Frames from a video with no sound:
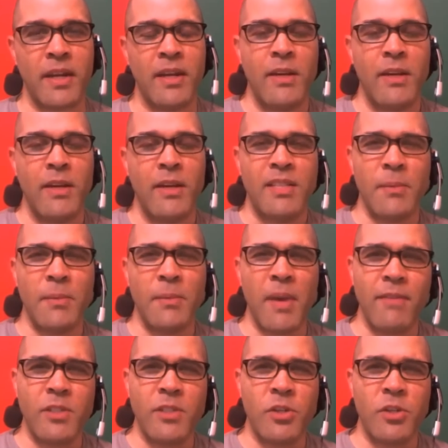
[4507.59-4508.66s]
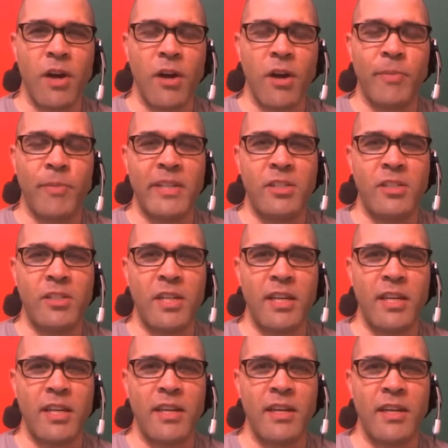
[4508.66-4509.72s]
Because I'm not even sure
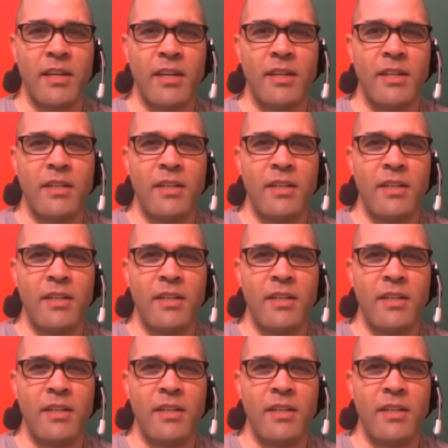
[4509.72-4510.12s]
RPG